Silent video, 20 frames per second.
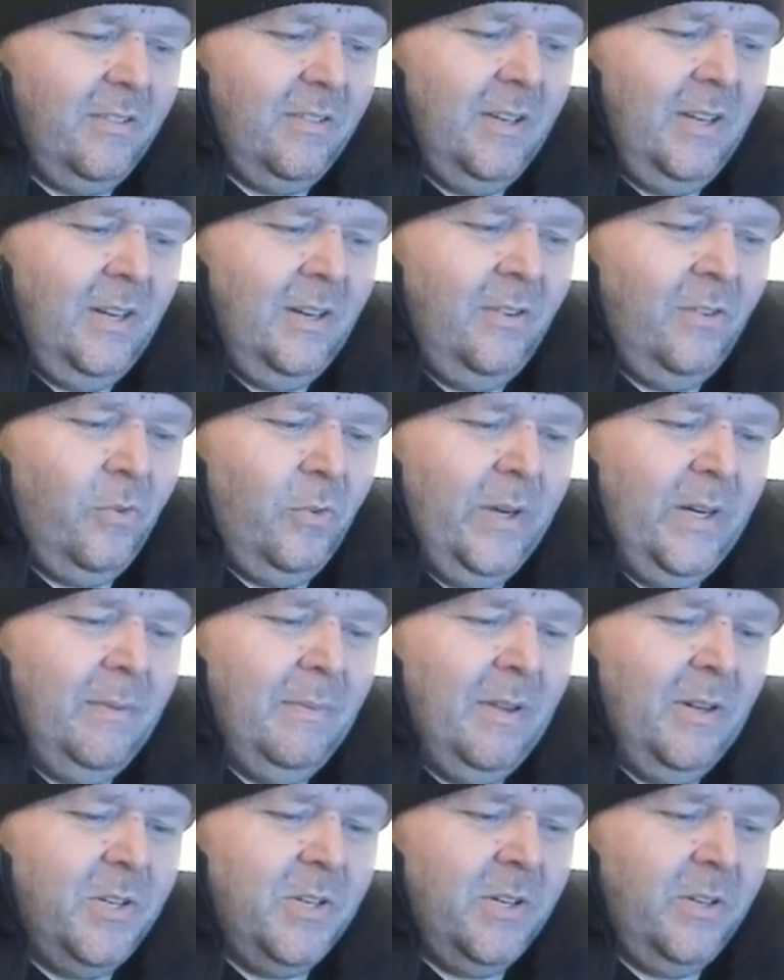in three
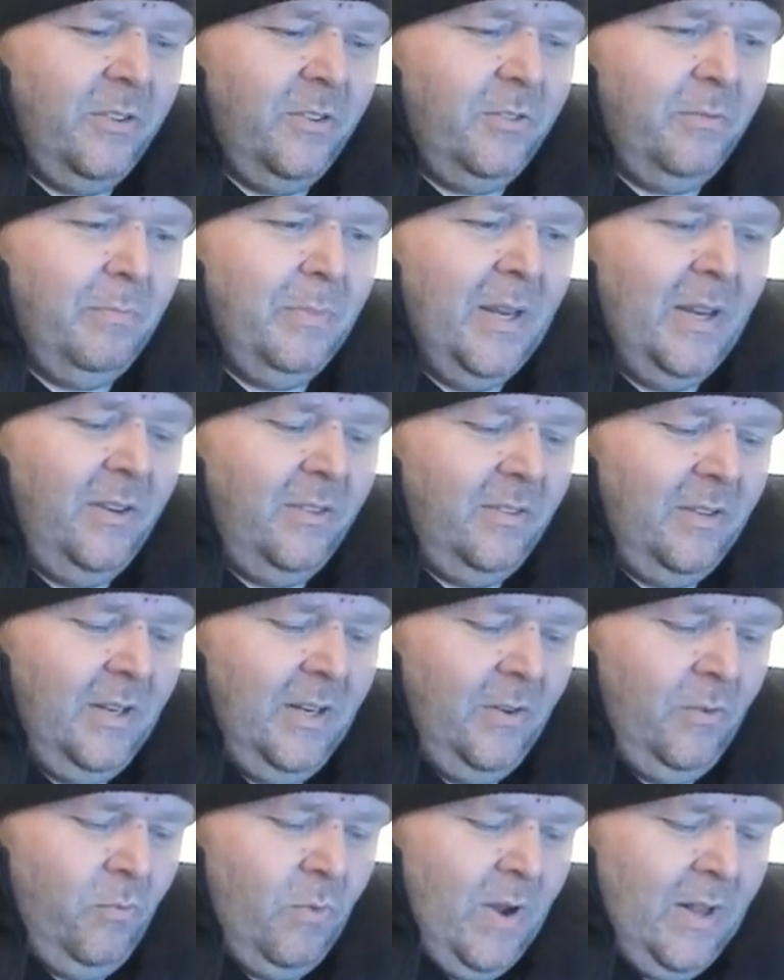dimensional space
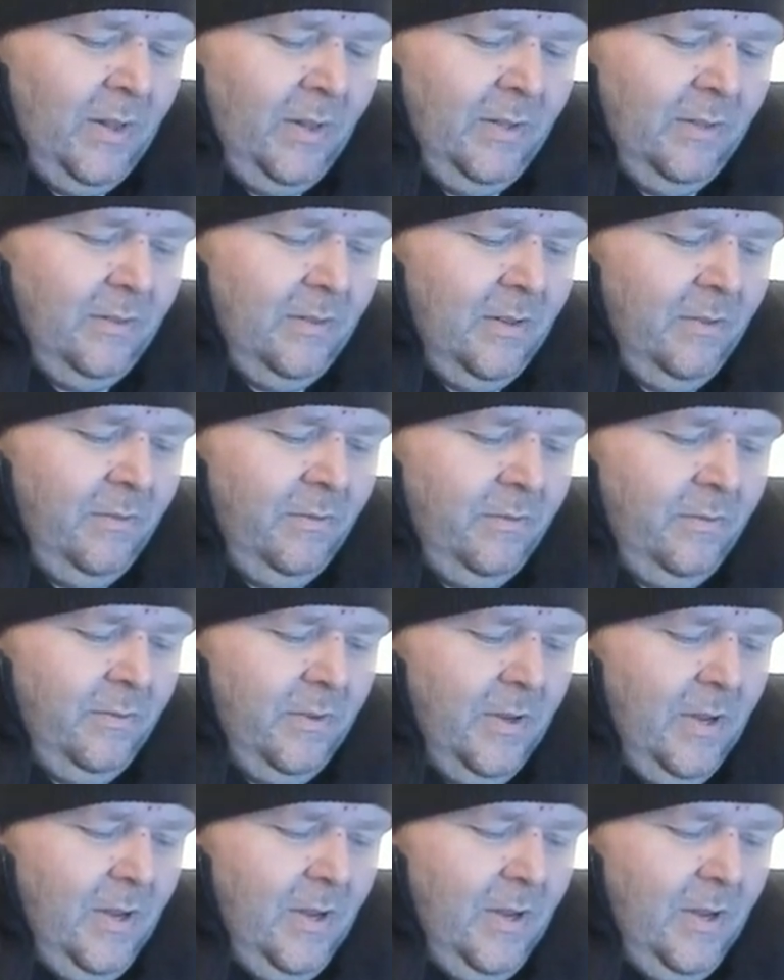in relative,